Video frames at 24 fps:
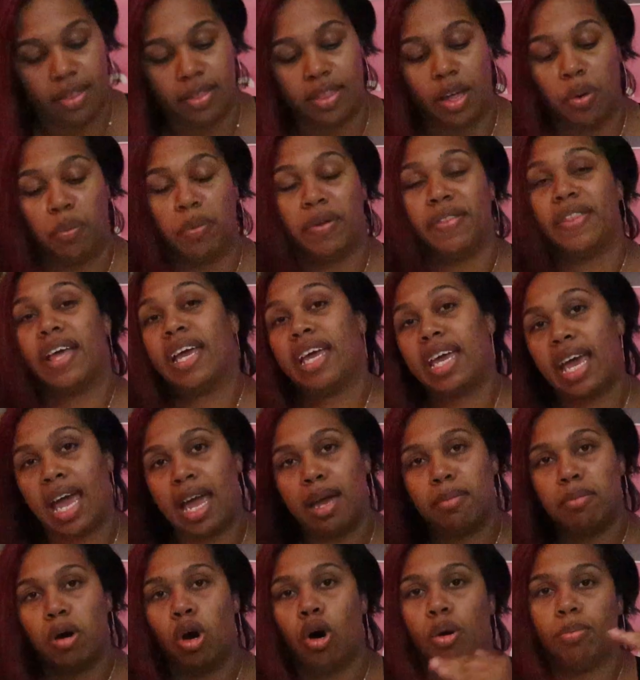That when they
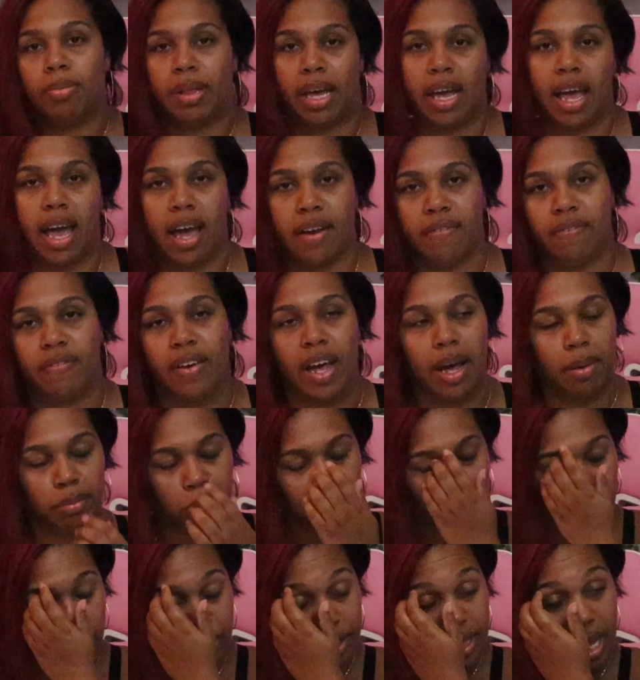came home, they had
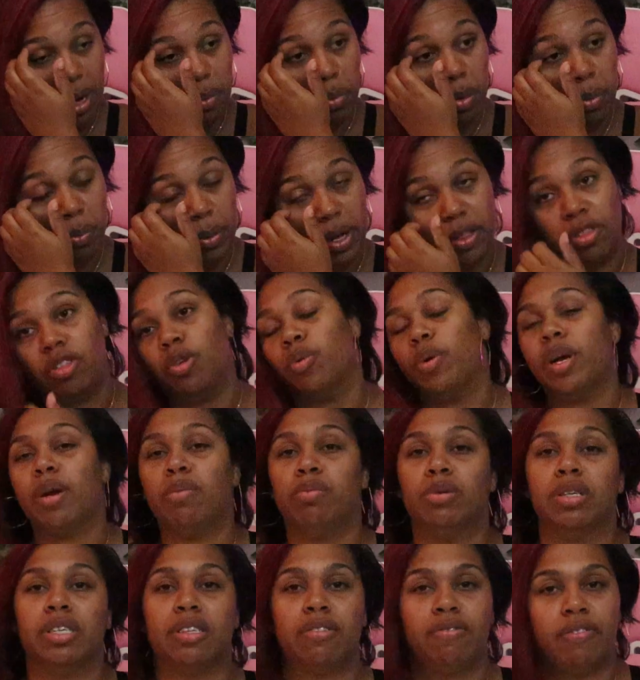family. When they were with you, it
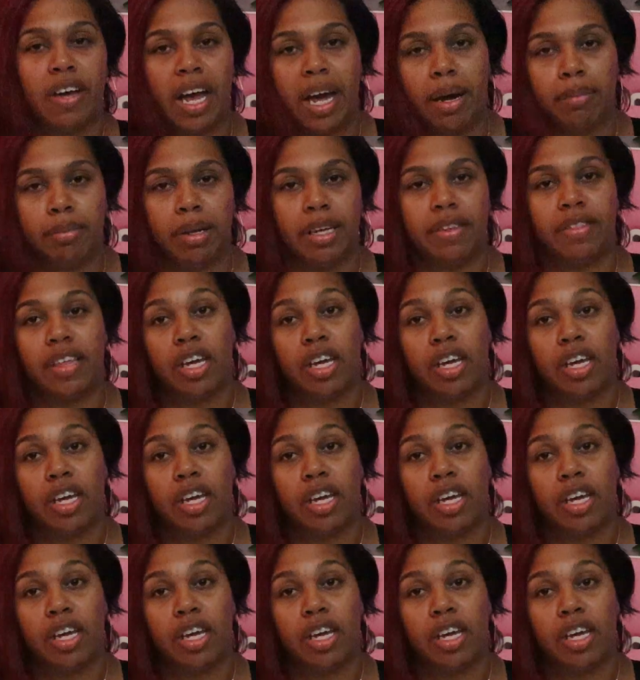was family.